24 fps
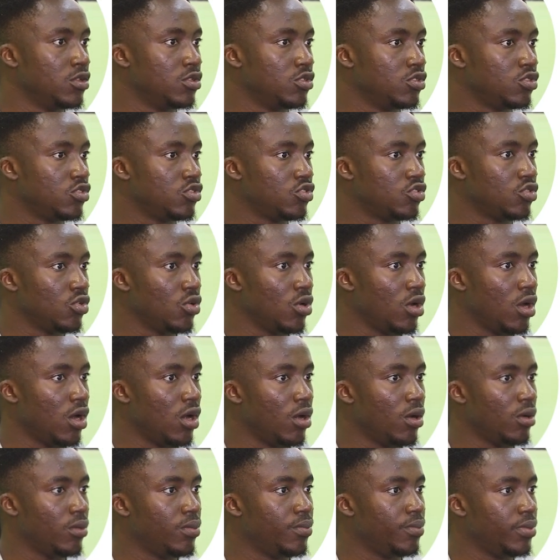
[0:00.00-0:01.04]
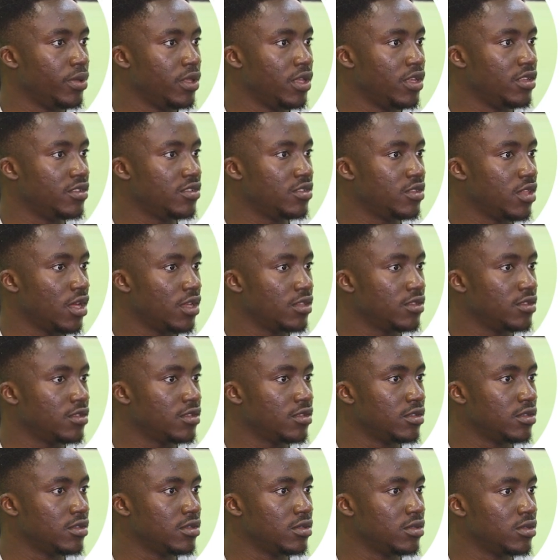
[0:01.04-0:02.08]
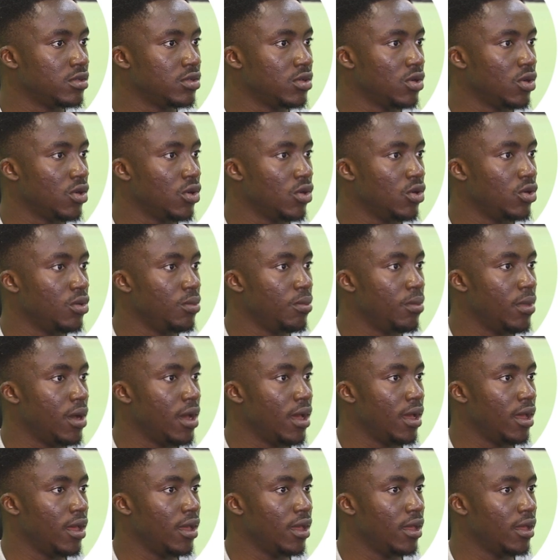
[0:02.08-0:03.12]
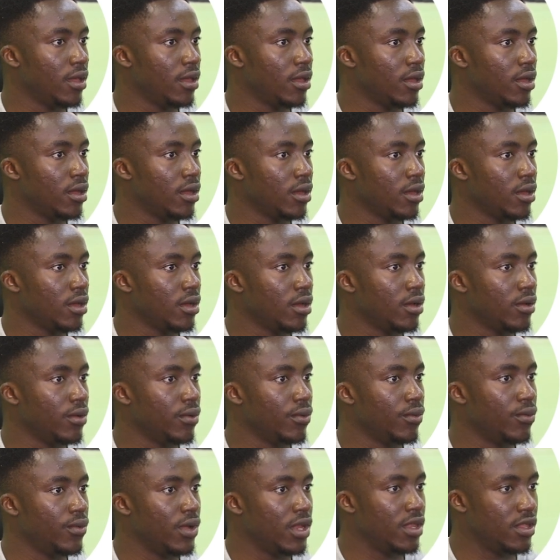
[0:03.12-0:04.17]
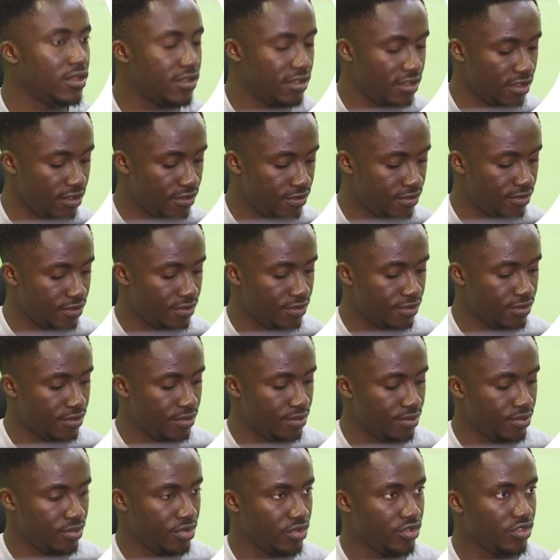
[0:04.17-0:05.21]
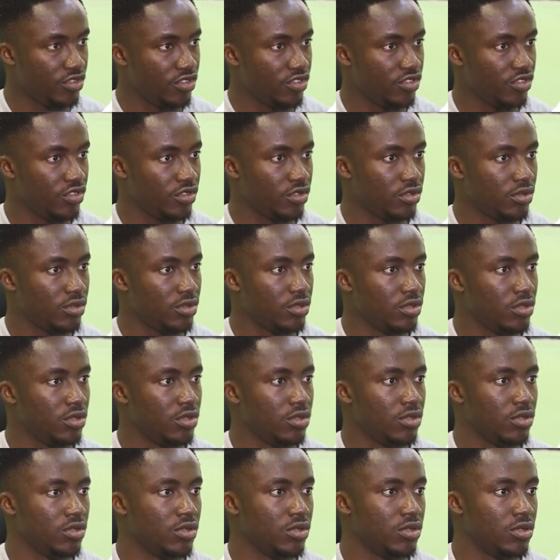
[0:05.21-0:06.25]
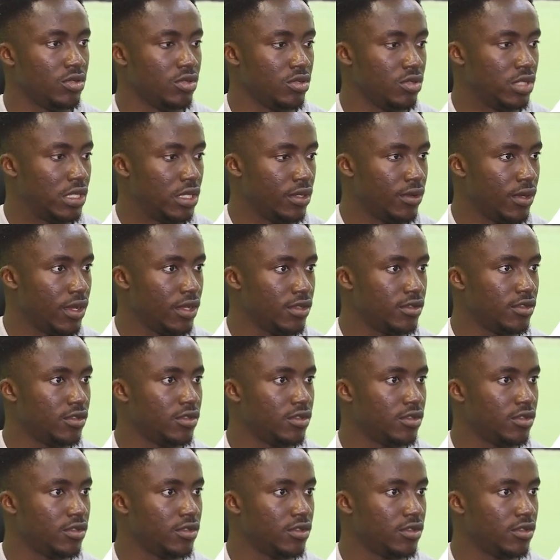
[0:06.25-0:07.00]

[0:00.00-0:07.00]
So I'll place that on my relative position. right?